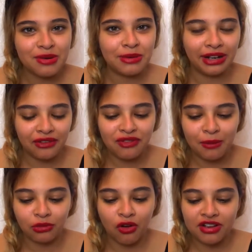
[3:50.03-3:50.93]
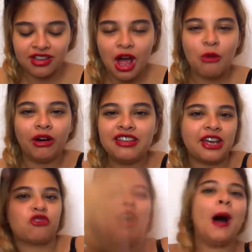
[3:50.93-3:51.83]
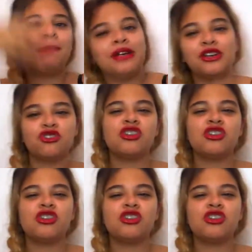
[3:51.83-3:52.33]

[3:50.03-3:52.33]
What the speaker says: him and like filmed all this while he's like rapping in the